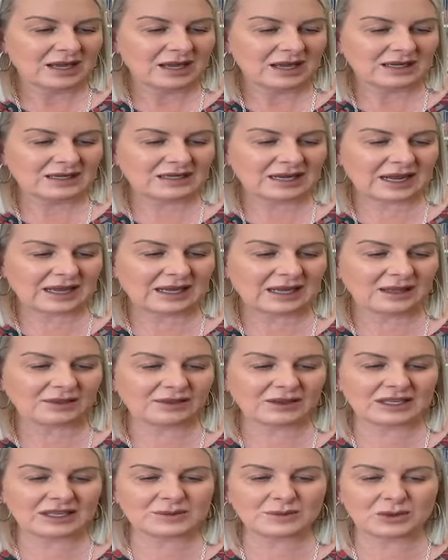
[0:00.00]
Taking
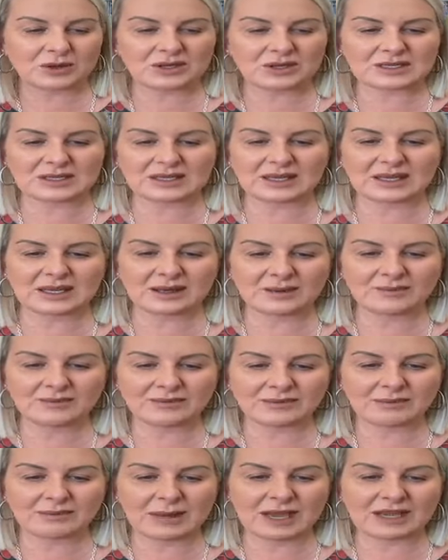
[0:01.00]
things personally
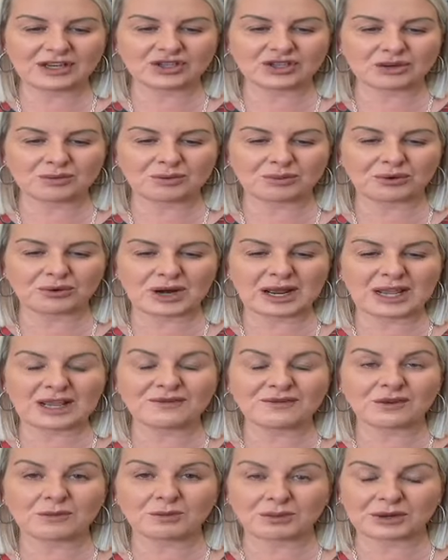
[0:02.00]
makes you prey
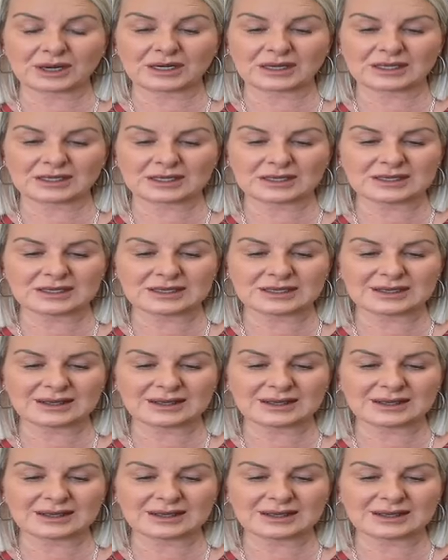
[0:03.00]
for predators.